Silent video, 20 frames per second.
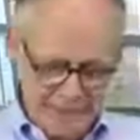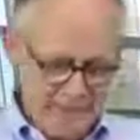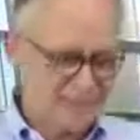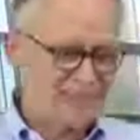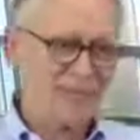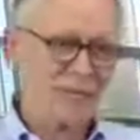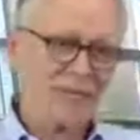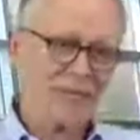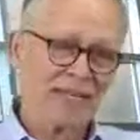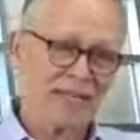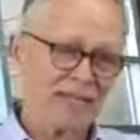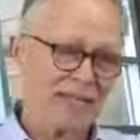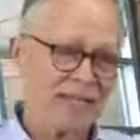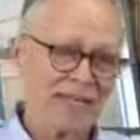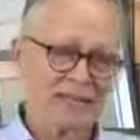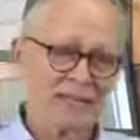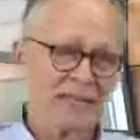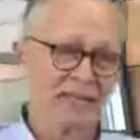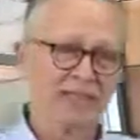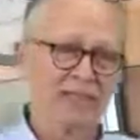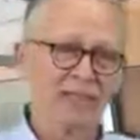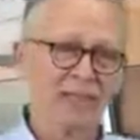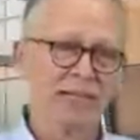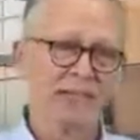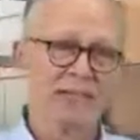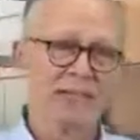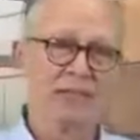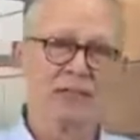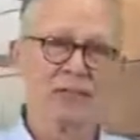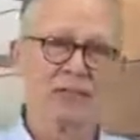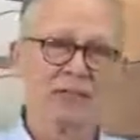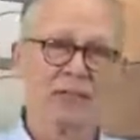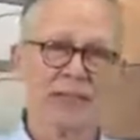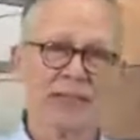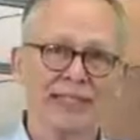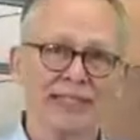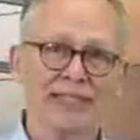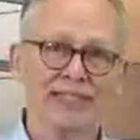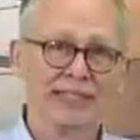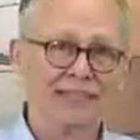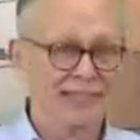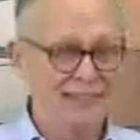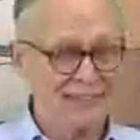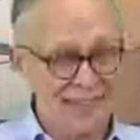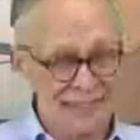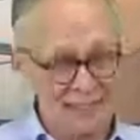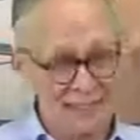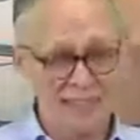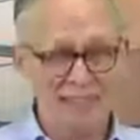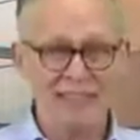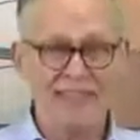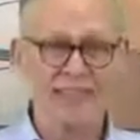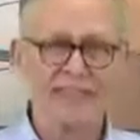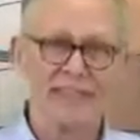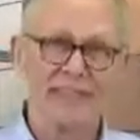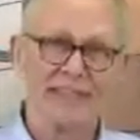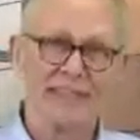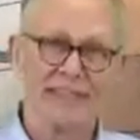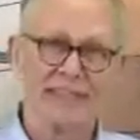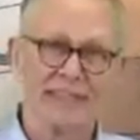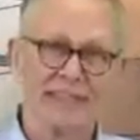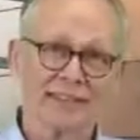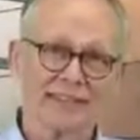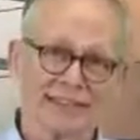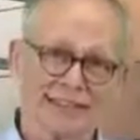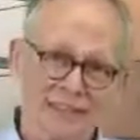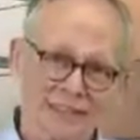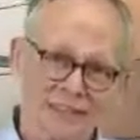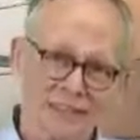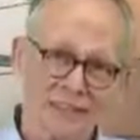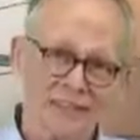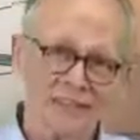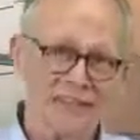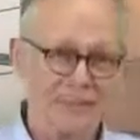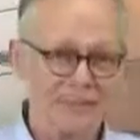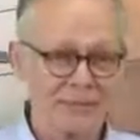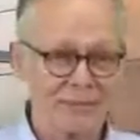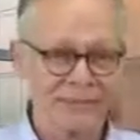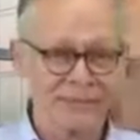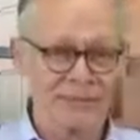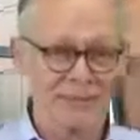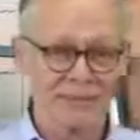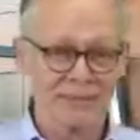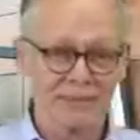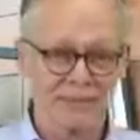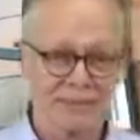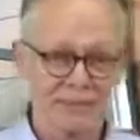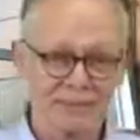A semiconductor is right in between. It's not a good insulator. It's not a good conductor.